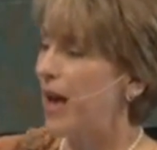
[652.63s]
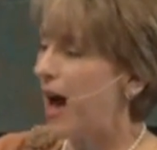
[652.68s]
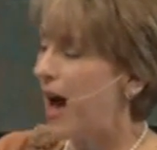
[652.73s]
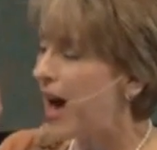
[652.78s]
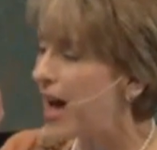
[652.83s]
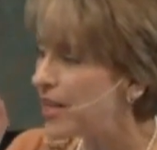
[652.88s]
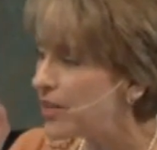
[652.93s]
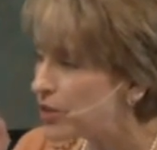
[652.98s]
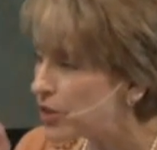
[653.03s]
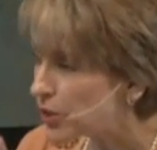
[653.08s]

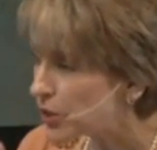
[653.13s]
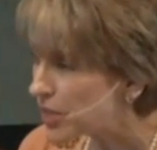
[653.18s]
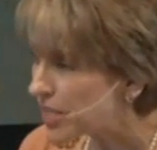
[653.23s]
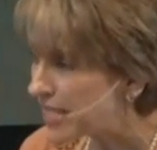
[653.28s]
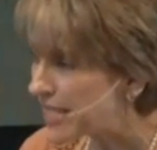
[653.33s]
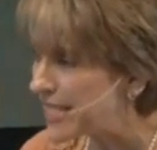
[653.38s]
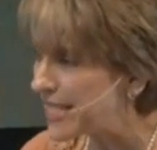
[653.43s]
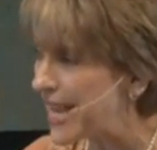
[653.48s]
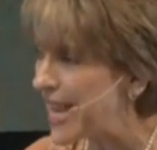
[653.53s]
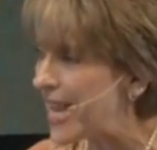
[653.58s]

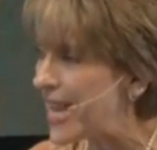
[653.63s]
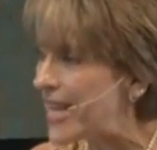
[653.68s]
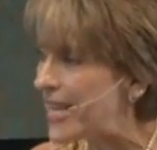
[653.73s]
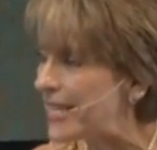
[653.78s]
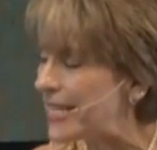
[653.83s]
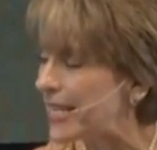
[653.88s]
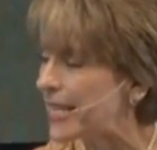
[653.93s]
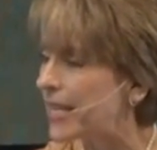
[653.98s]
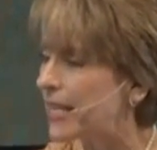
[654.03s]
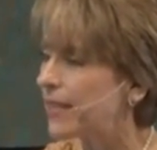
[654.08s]

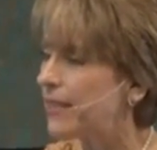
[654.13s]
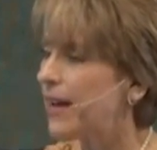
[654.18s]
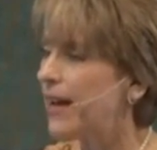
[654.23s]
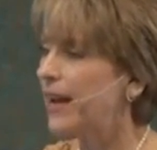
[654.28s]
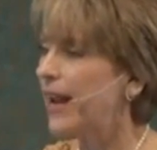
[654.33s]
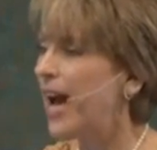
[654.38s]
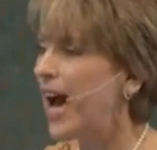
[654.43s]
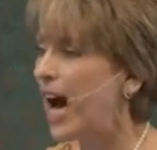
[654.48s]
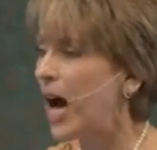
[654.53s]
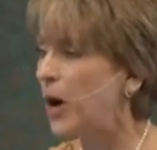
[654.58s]
understanding
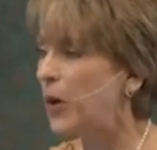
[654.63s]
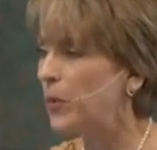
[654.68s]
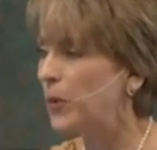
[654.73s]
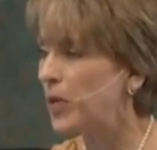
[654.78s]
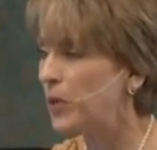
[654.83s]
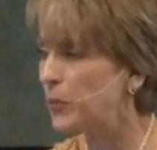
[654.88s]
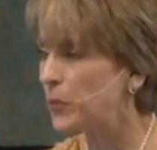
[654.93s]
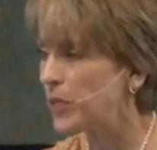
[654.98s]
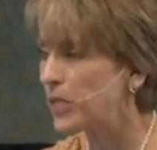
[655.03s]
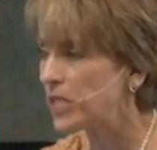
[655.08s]
that how
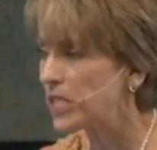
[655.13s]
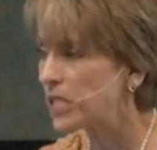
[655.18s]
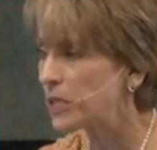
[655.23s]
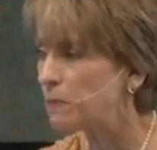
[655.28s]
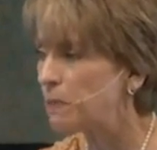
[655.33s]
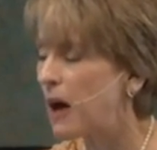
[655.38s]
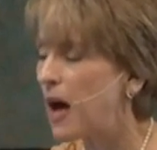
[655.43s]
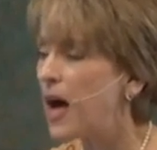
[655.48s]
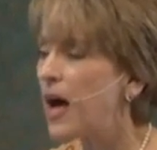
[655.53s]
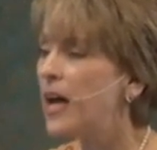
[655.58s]
we
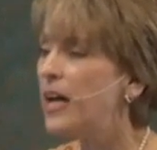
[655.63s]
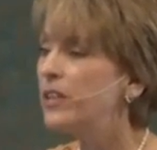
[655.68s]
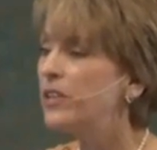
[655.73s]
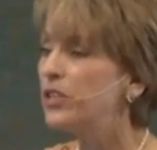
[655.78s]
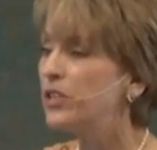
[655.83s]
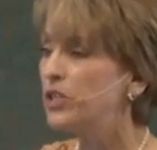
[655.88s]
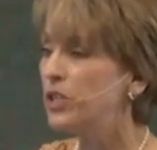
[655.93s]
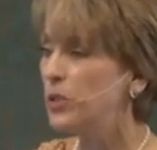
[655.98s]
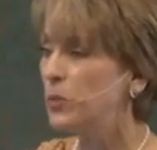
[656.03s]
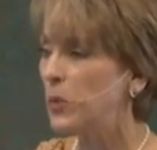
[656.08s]

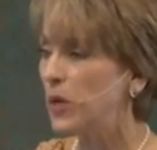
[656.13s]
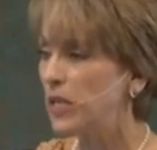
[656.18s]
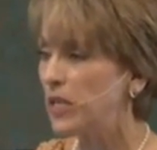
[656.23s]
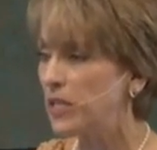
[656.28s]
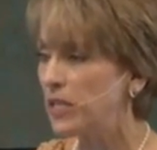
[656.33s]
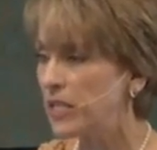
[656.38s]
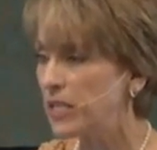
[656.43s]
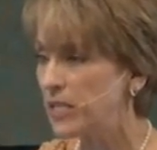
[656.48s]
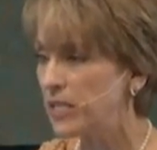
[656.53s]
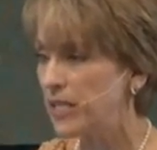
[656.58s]
respond to what
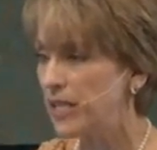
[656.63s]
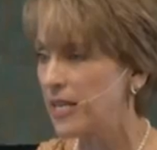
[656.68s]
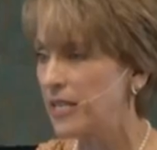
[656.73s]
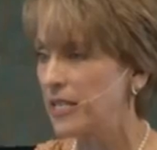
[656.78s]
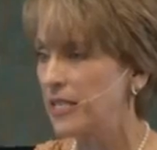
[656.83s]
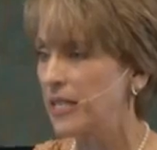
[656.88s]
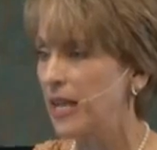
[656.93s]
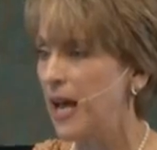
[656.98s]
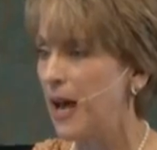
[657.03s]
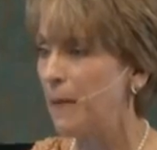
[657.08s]
it is that
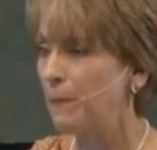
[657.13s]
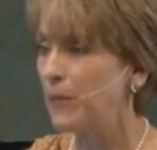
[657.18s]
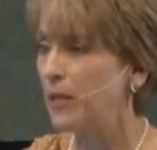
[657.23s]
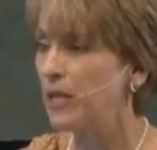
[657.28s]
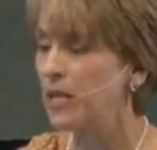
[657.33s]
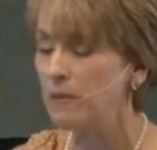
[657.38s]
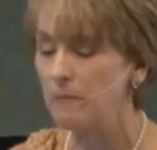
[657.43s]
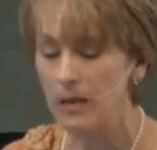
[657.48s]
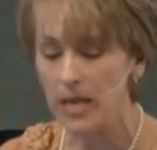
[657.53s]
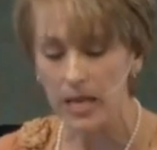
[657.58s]
is
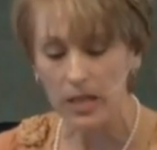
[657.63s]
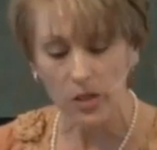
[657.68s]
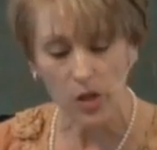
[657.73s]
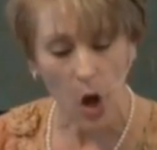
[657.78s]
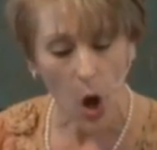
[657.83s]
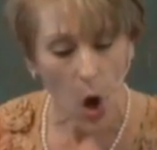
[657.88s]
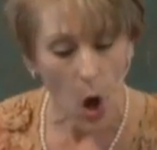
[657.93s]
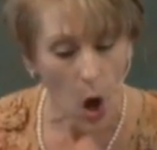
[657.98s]
happening makes